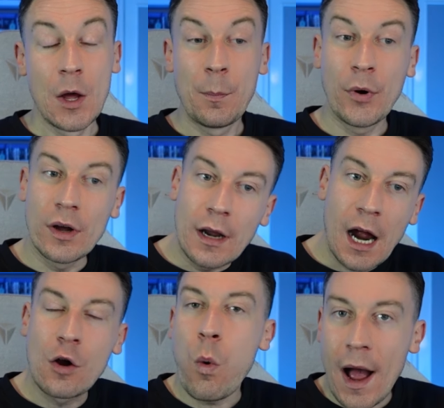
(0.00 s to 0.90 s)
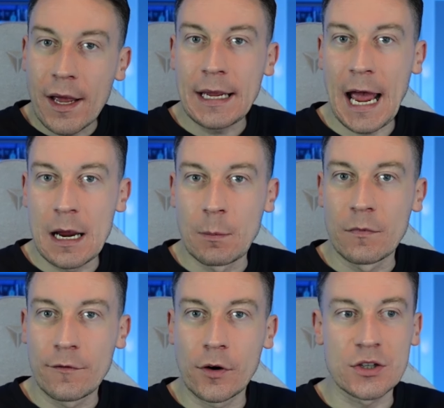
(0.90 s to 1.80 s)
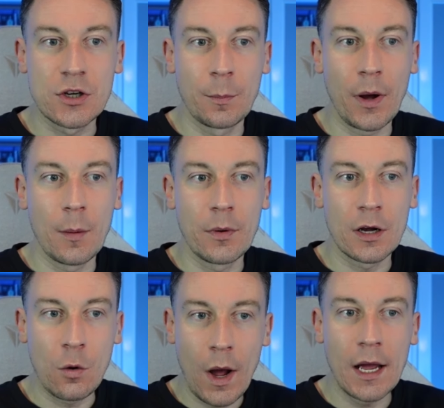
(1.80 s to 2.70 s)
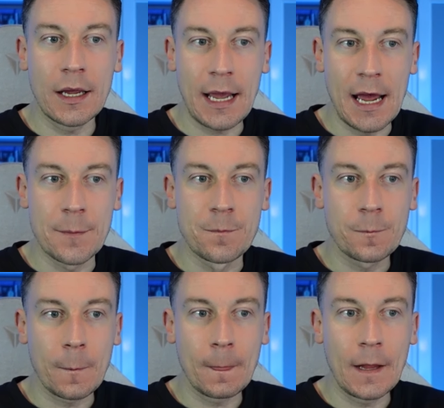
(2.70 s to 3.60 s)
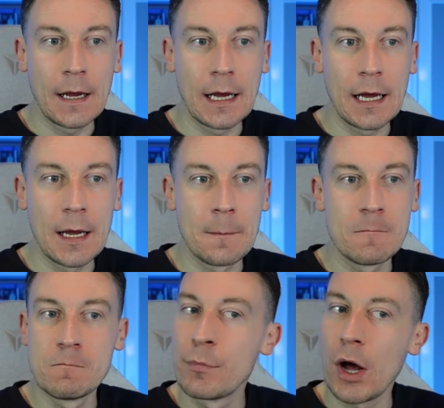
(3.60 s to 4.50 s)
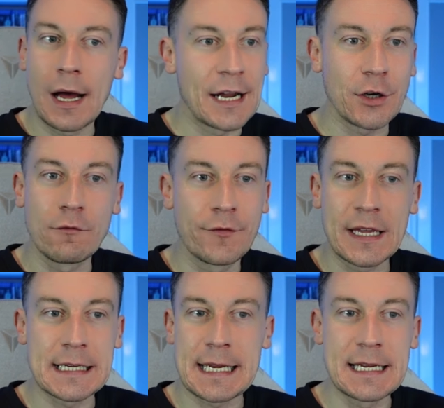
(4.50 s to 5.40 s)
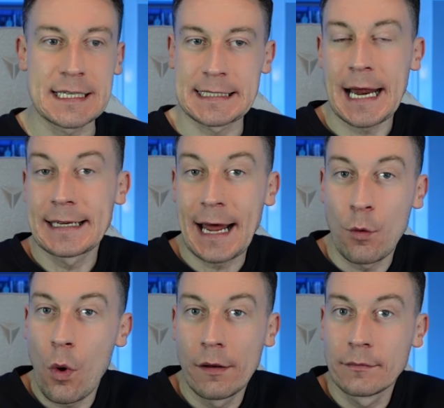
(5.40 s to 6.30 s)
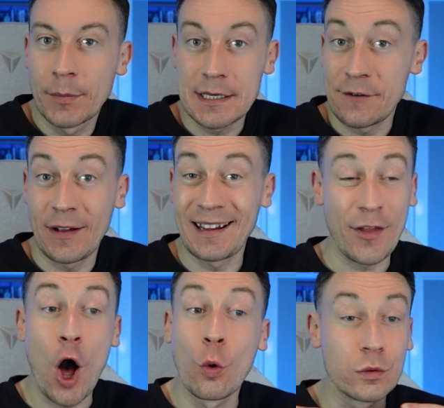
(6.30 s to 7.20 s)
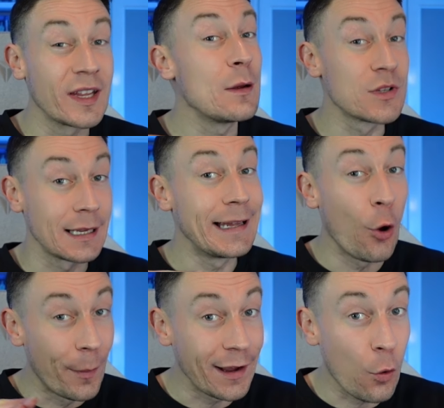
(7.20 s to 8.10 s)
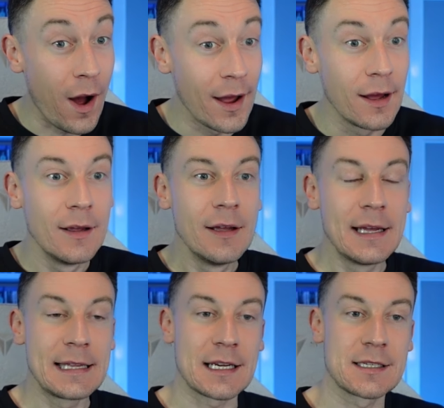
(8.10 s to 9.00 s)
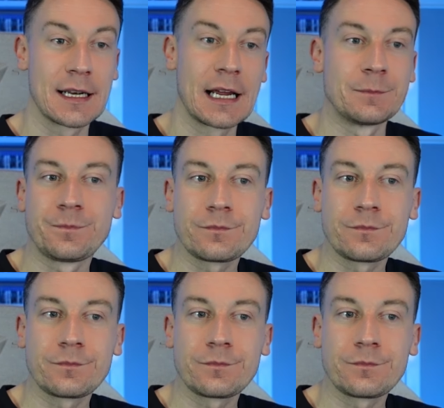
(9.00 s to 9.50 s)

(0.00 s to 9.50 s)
but a quiet game for Oscar Bob, a quiet game. But I don't think he's a standout one, because I felt like the whole team was a little bit quiet yesterday.